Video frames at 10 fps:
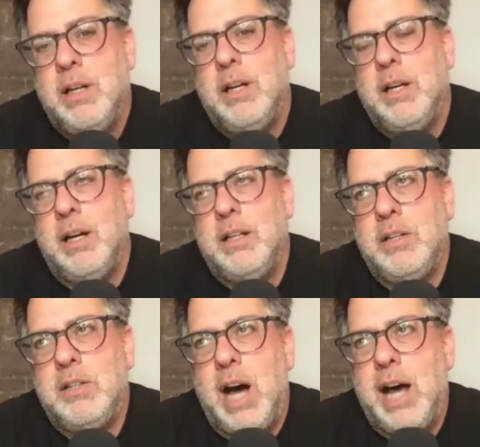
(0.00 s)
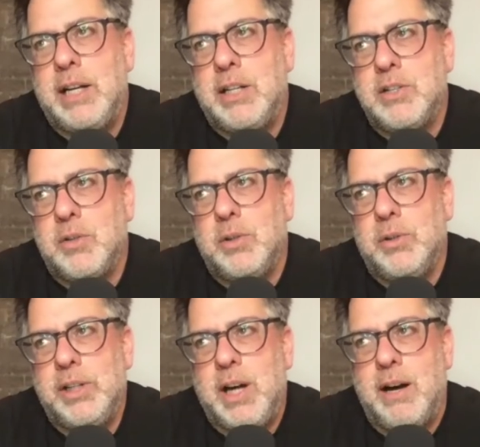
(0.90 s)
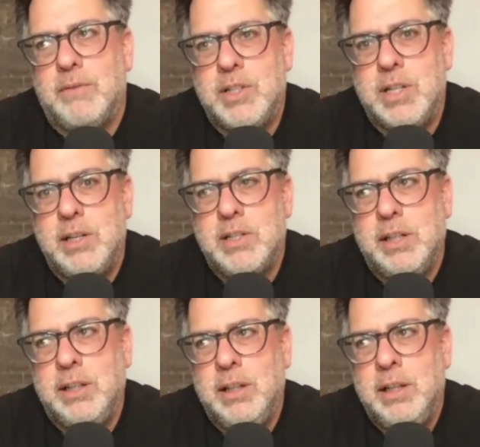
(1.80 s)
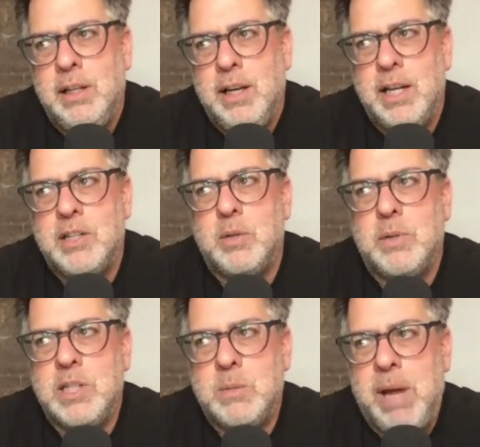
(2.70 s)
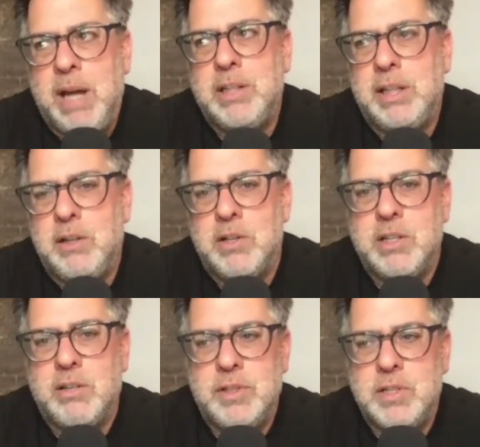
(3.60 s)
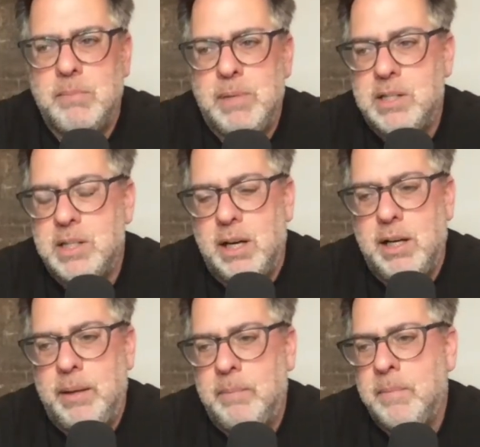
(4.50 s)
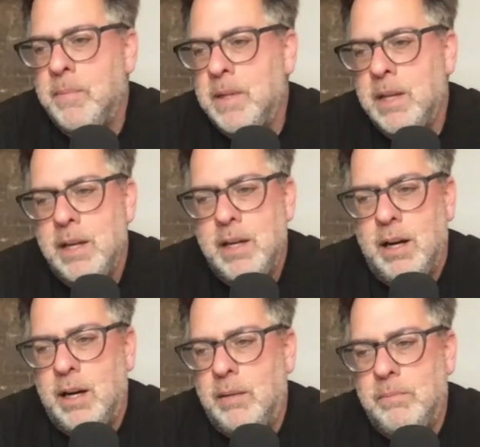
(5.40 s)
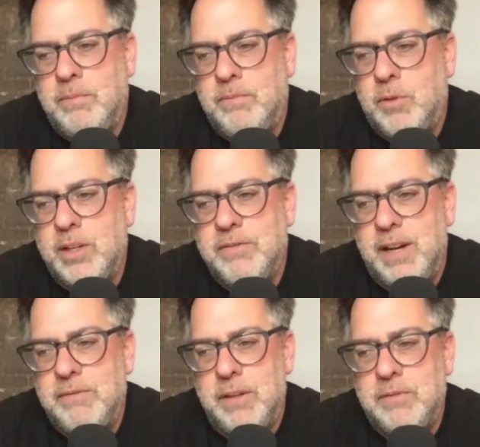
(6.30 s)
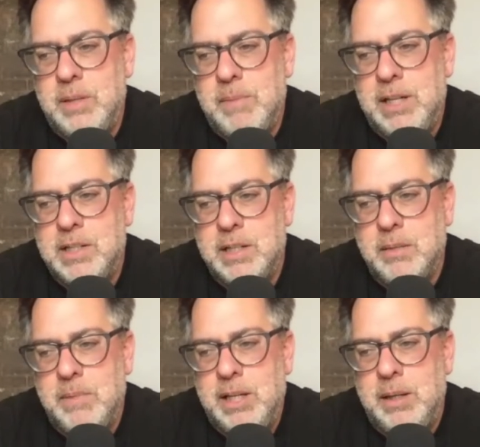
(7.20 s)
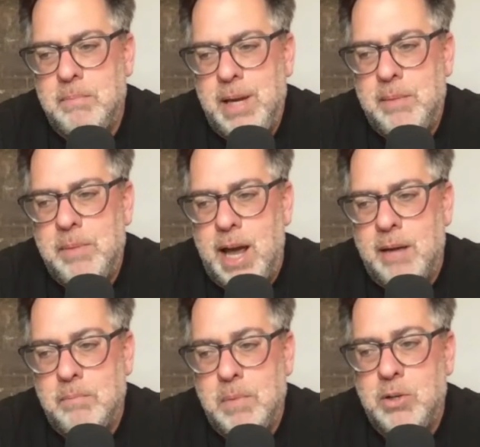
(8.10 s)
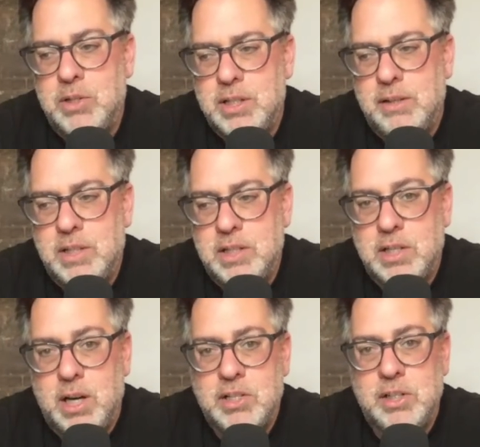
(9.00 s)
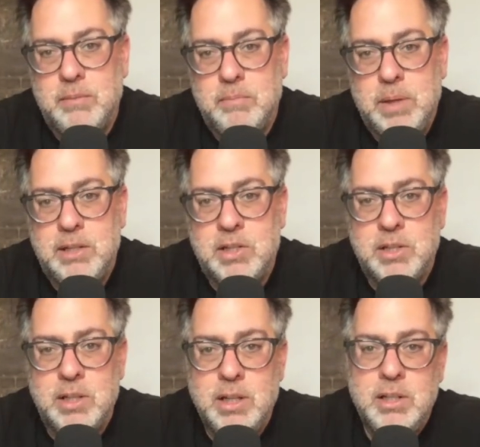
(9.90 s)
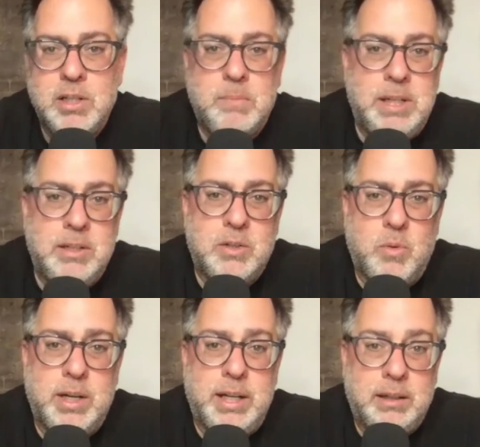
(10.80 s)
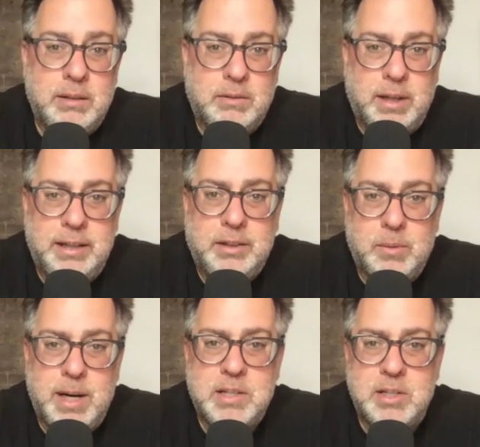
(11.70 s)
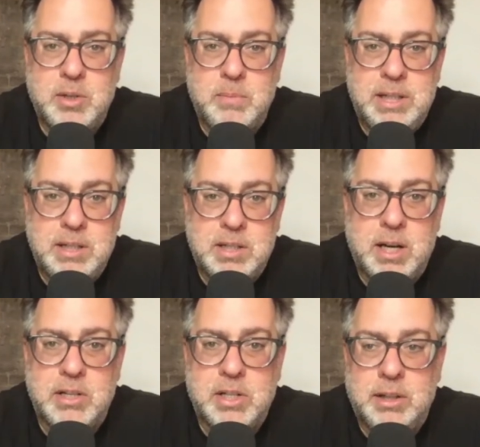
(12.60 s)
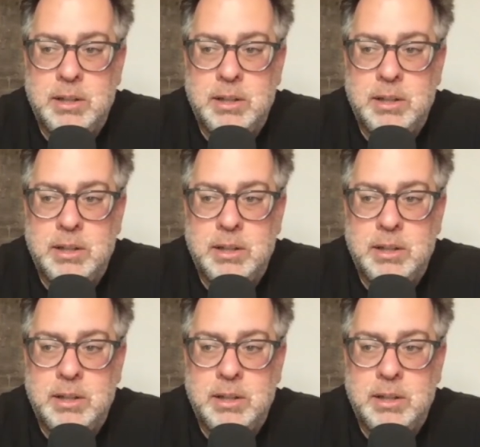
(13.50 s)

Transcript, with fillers: Yeah. You got to control the conversation. It's a respect thing also for somebody's time. 45, 50 minutes of the meeting, maybe at most, of discussion. Pitch should be 20, right? The rest should be discussion.